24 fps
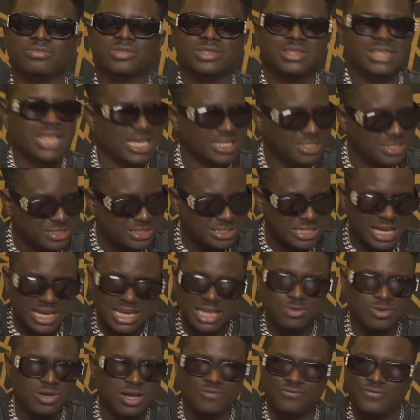That's the
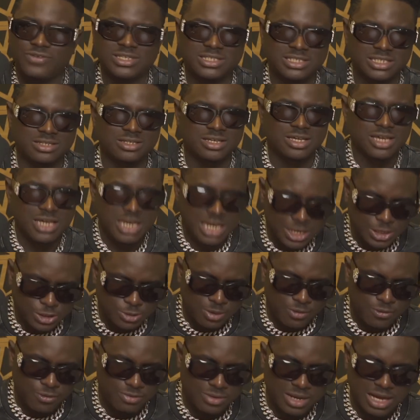challenge you are facing. You need to
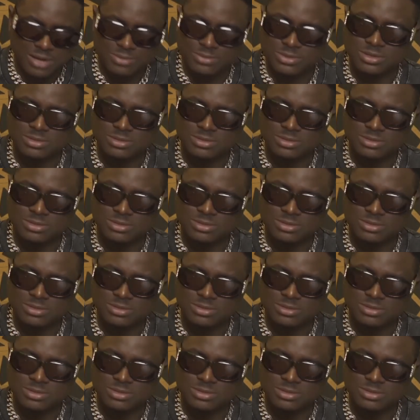perform that.